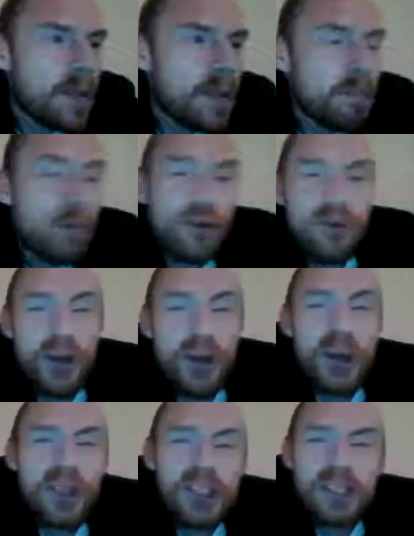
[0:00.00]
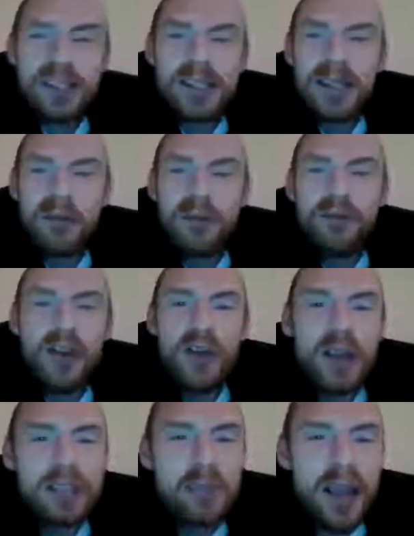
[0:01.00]
but first,
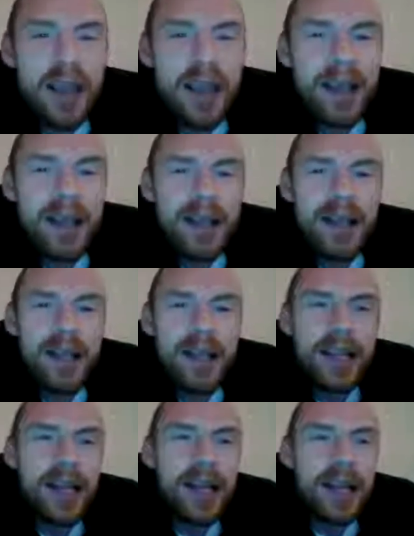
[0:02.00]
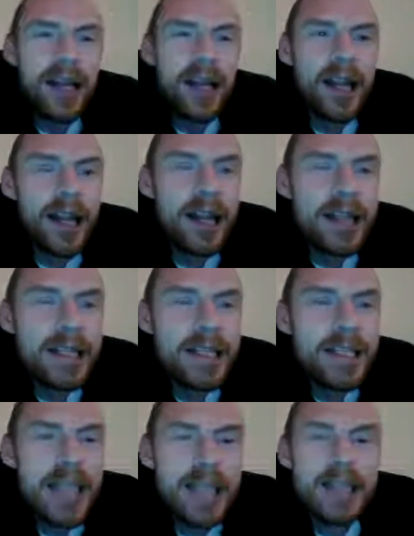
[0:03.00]
Becca, to
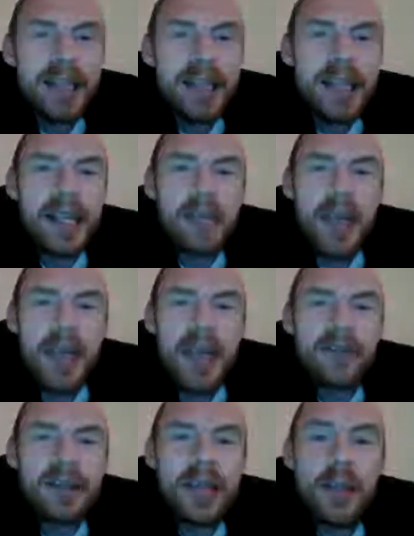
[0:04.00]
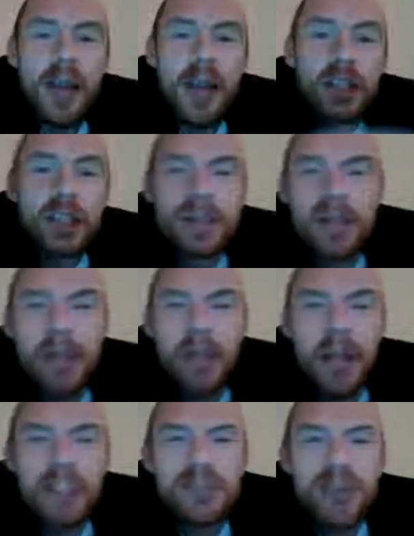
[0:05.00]
get to the kingdom of heaven, imagine,
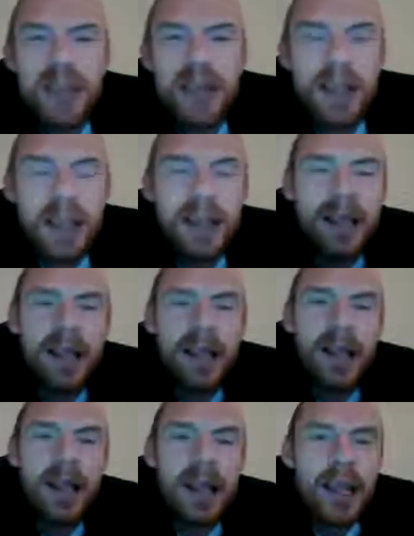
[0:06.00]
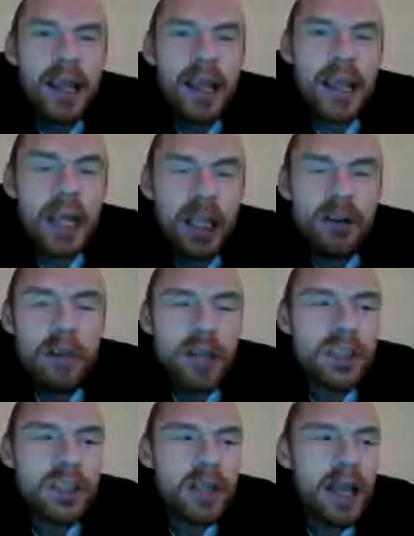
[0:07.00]
right? Like, can you
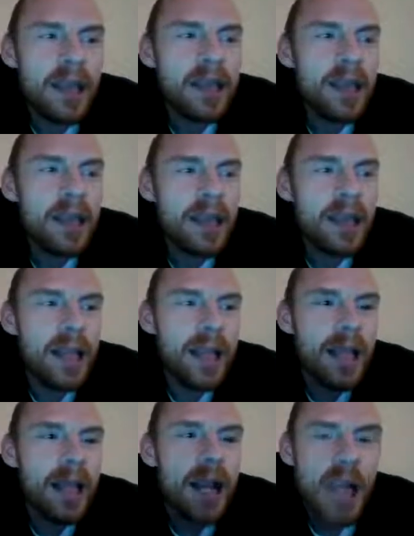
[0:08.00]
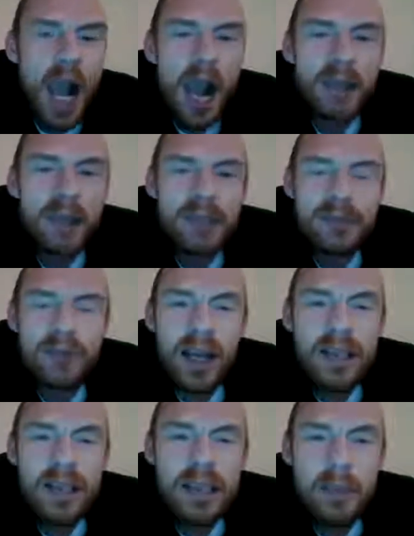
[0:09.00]
imagine, like, a garden,
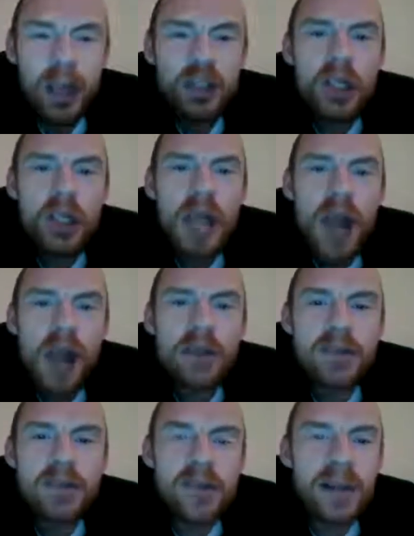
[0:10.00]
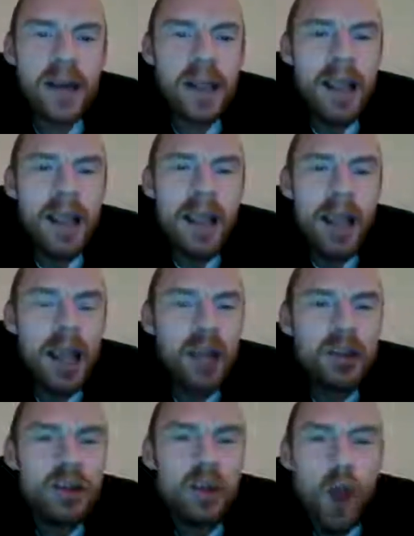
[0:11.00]
right? Imagine a garden,
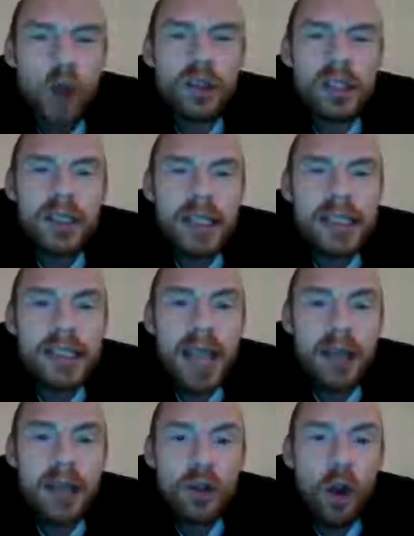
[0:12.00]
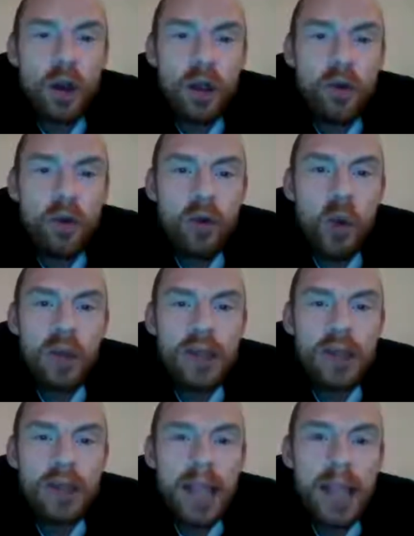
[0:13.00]
and God is sat on a throne
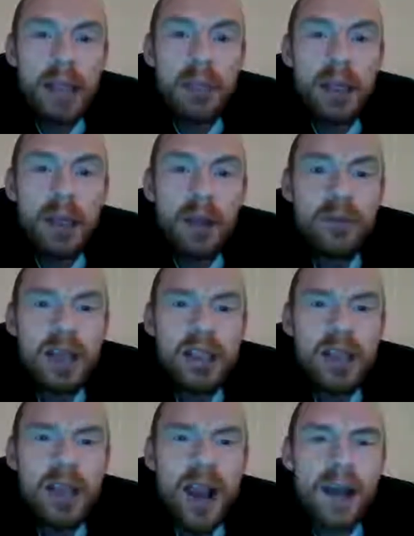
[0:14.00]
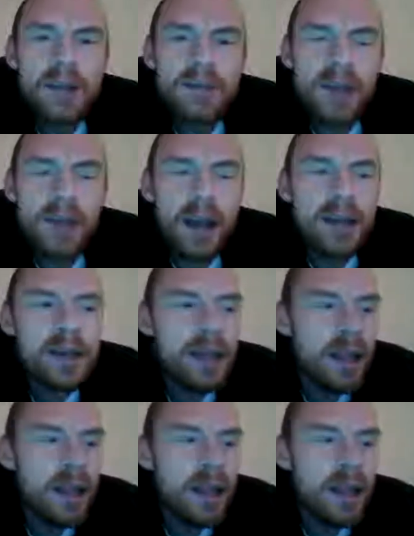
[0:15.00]
in the middle of this garden, right?